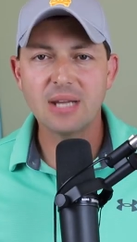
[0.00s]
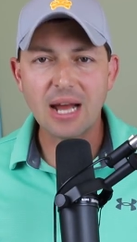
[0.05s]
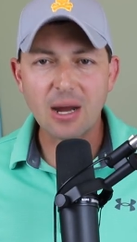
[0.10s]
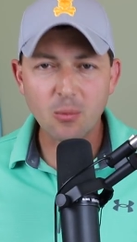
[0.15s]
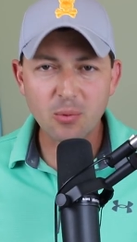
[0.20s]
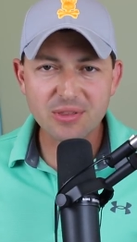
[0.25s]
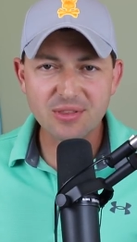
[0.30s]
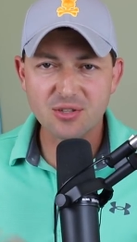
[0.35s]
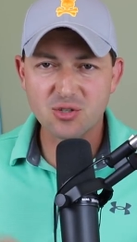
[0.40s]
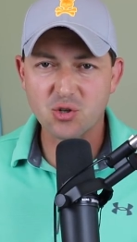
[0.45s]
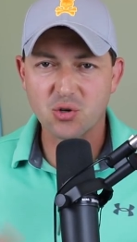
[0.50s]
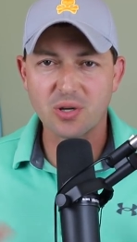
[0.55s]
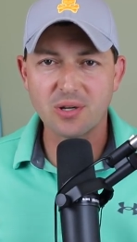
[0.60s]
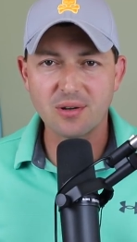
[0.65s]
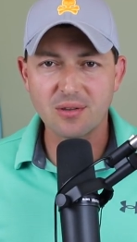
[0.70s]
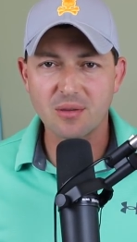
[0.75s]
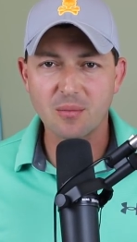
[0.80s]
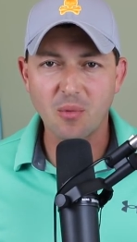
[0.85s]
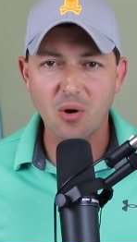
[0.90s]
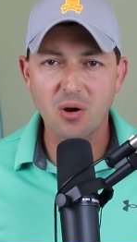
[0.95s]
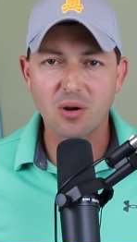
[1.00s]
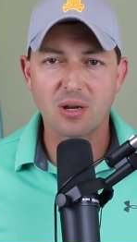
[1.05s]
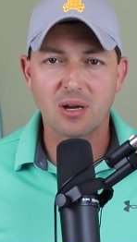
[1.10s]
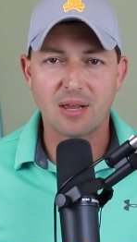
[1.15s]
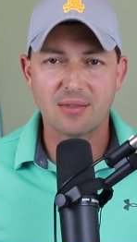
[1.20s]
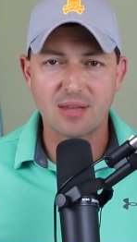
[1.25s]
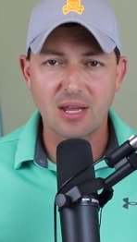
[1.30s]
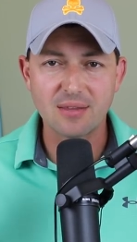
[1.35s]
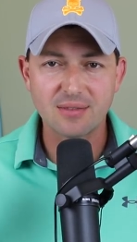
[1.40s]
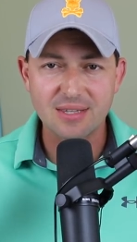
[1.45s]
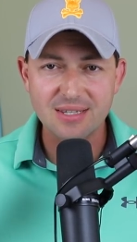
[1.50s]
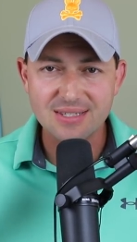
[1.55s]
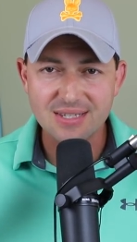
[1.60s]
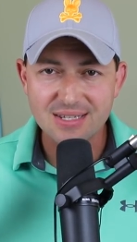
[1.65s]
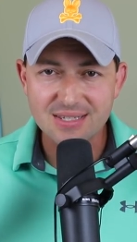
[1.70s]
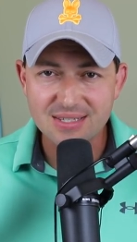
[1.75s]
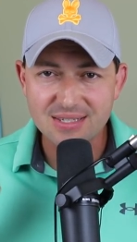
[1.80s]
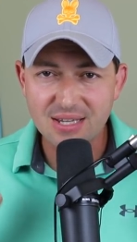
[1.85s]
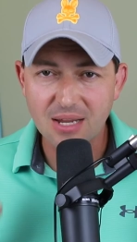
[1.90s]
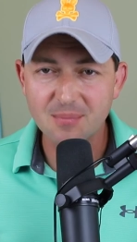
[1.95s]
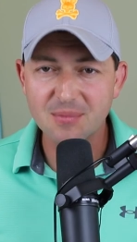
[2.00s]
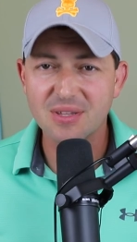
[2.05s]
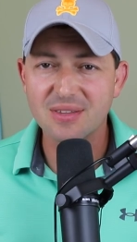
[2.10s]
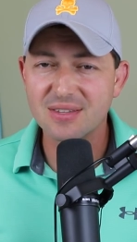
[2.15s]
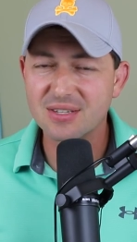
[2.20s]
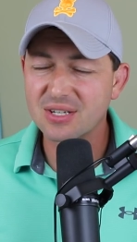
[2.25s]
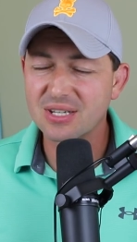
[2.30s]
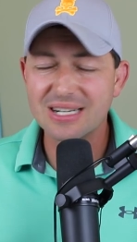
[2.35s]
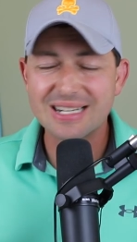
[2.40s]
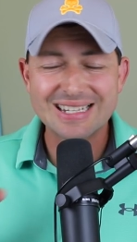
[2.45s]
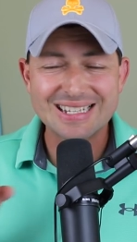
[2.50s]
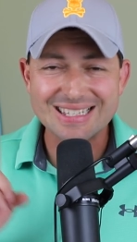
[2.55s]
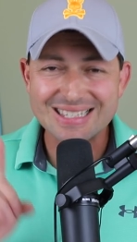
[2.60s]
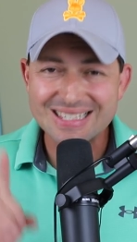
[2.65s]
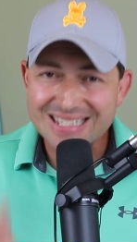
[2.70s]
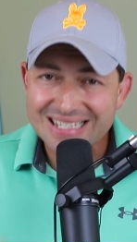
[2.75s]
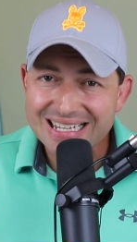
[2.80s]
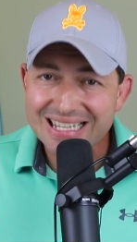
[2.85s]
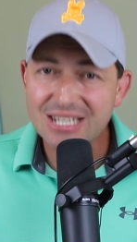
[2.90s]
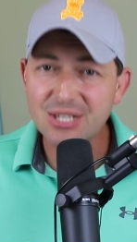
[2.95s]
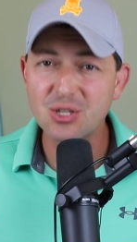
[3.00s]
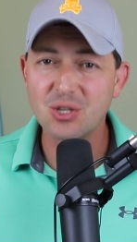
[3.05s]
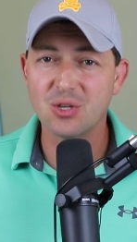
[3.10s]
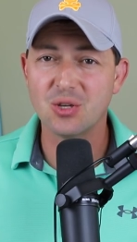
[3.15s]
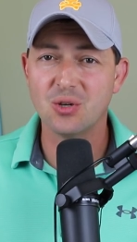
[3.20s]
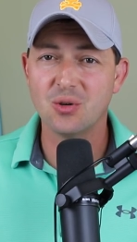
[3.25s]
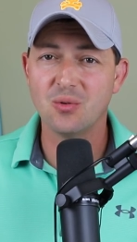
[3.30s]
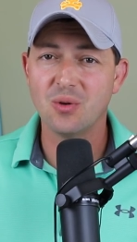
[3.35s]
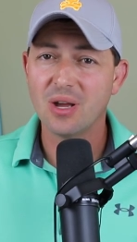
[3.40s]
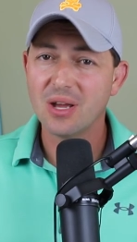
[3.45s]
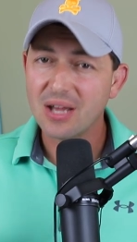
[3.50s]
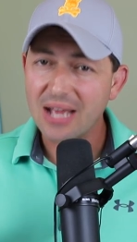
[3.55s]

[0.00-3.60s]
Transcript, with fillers: Now, with the trend of the market, I think this is something that's going to continue